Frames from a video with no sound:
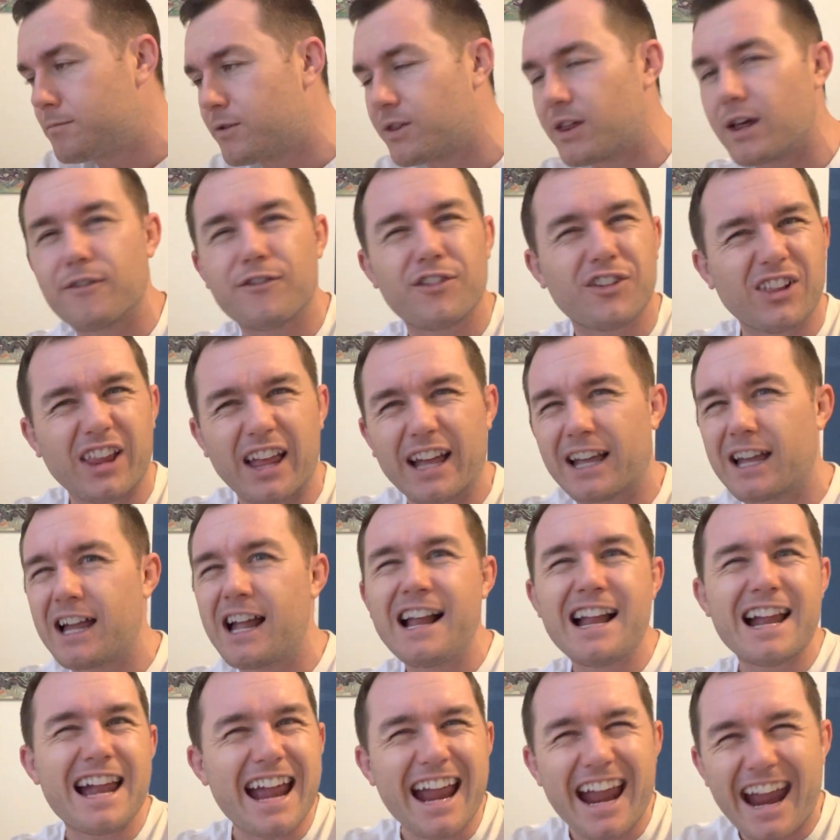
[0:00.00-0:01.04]
Say if you're like
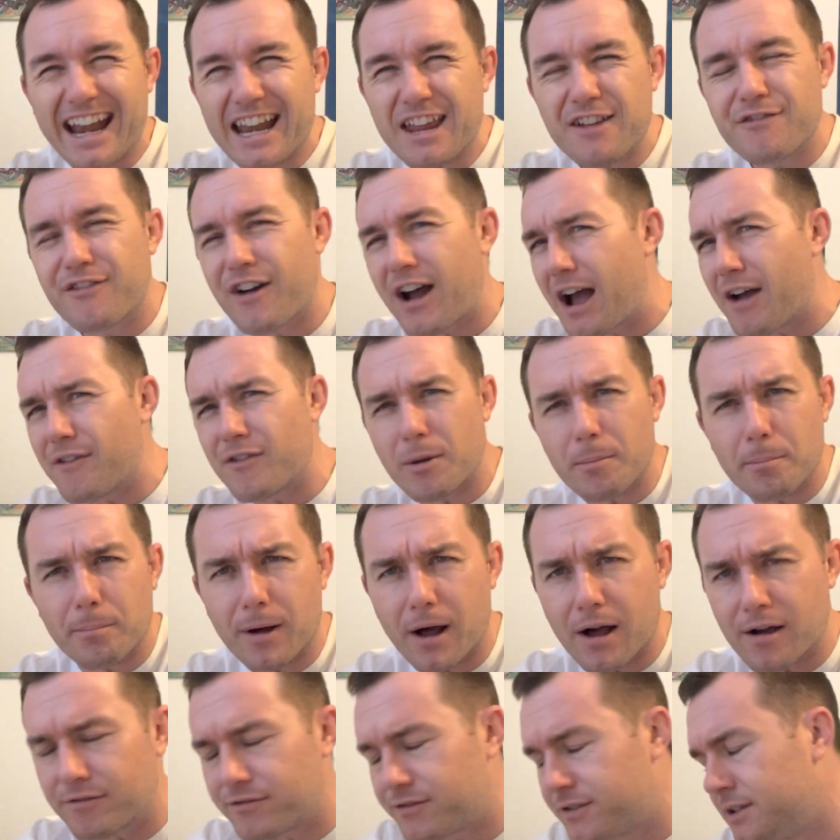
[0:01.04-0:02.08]
85 and
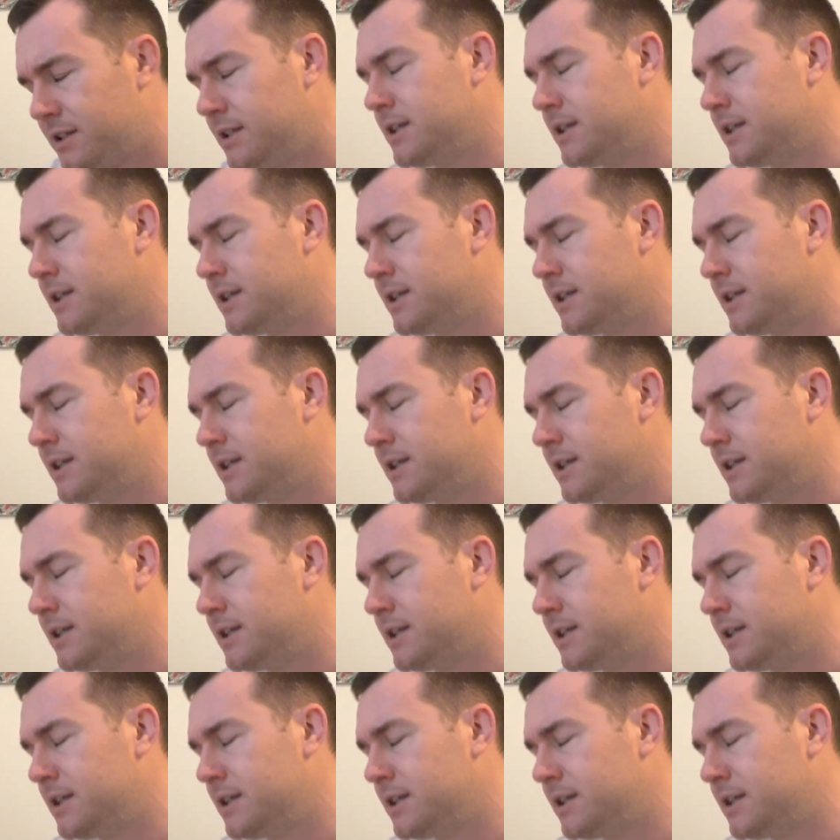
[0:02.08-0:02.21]
above.